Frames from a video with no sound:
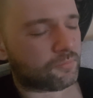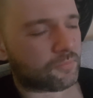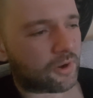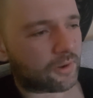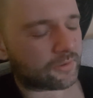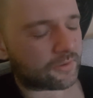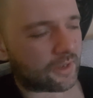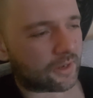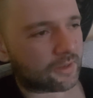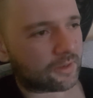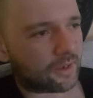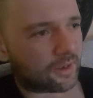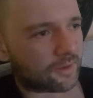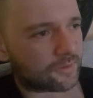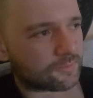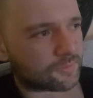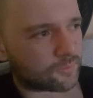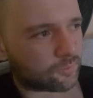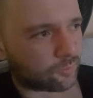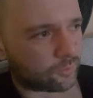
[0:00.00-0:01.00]

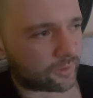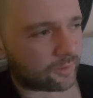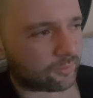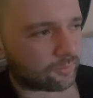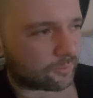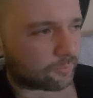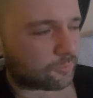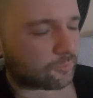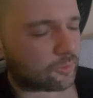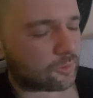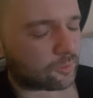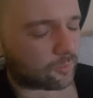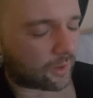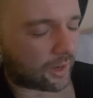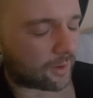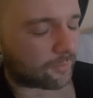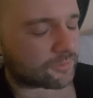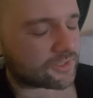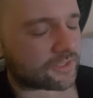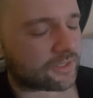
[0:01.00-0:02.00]
I will, you know,
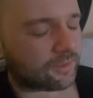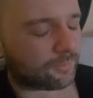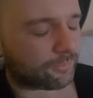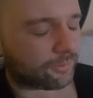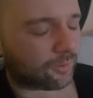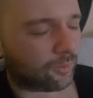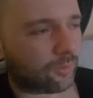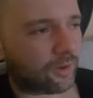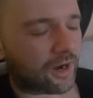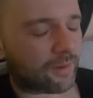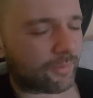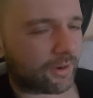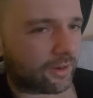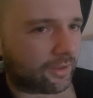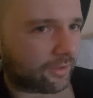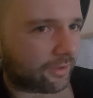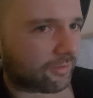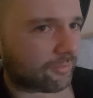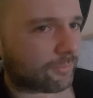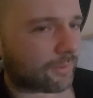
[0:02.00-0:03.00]
I'm still a programmer. I
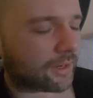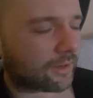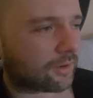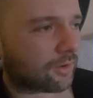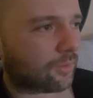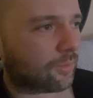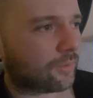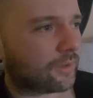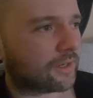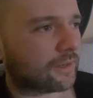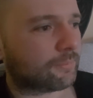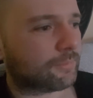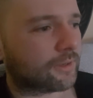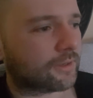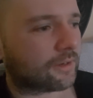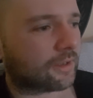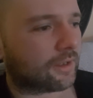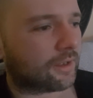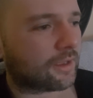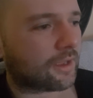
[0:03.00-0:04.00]
love my coding,
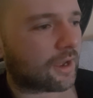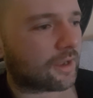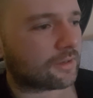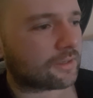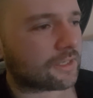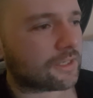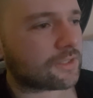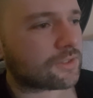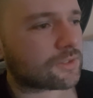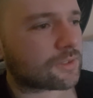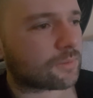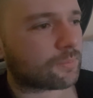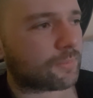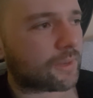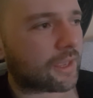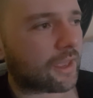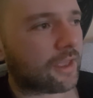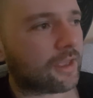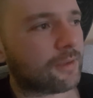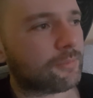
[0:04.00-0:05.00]
but I need to
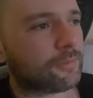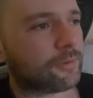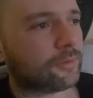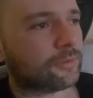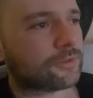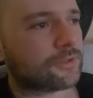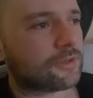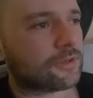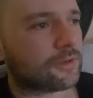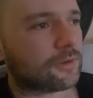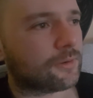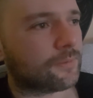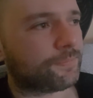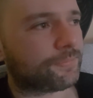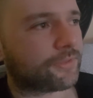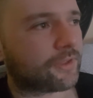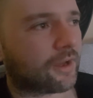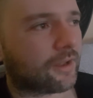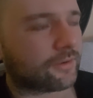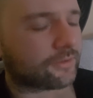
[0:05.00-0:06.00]
be able to
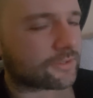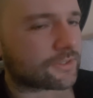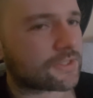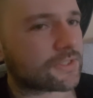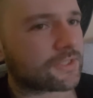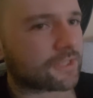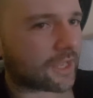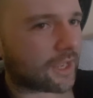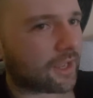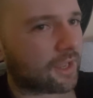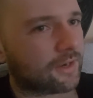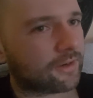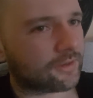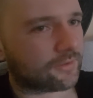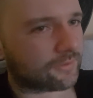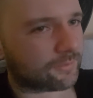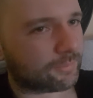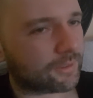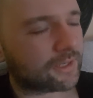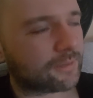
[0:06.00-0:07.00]
understand
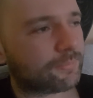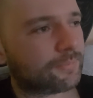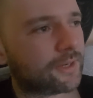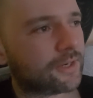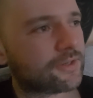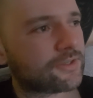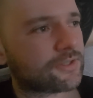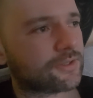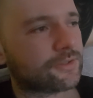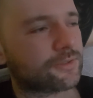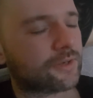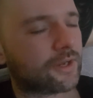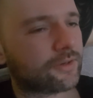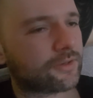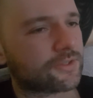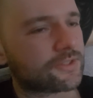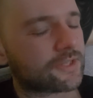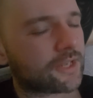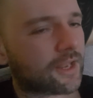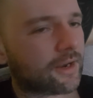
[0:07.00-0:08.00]
the bigger picture, to
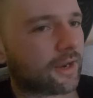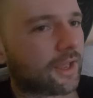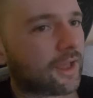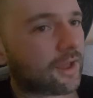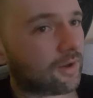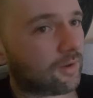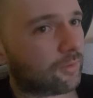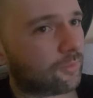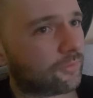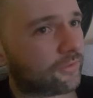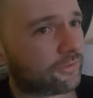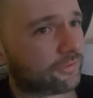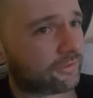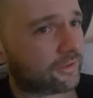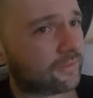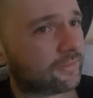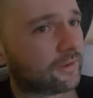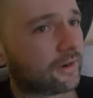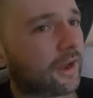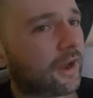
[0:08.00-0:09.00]
understand how the
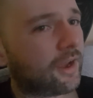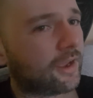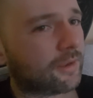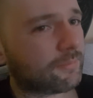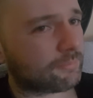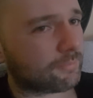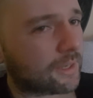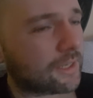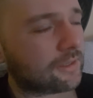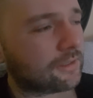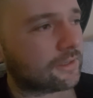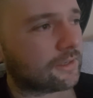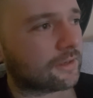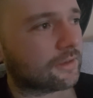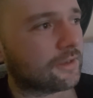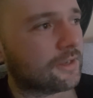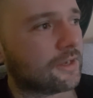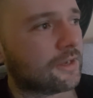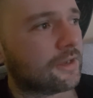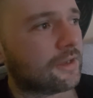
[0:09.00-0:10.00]
thing that I am
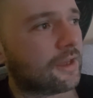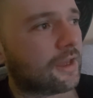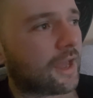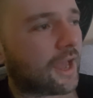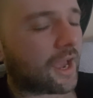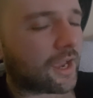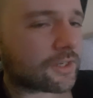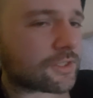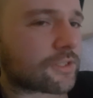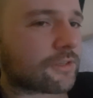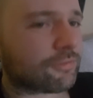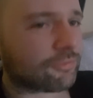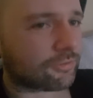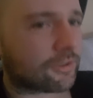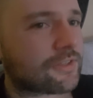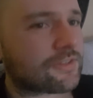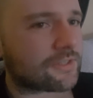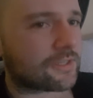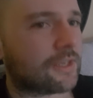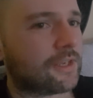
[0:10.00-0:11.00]
making actually
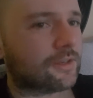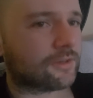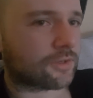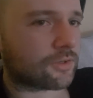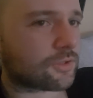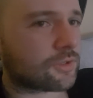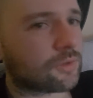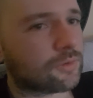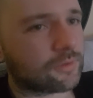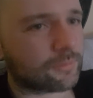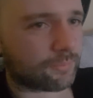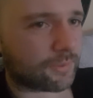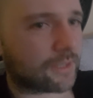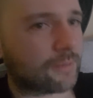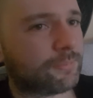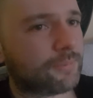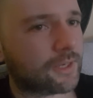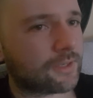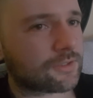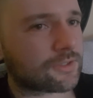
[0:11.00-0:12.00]
fits into the
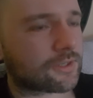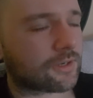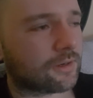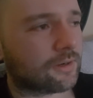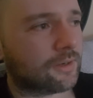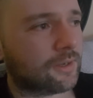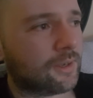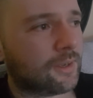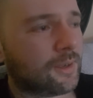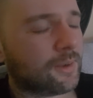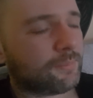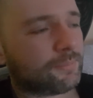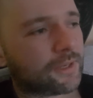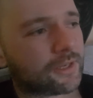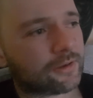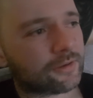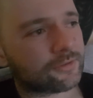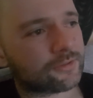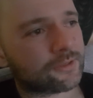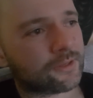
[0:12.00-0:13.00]
big picture.
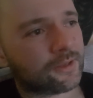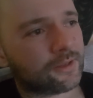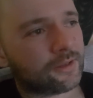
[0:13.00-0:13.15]
Because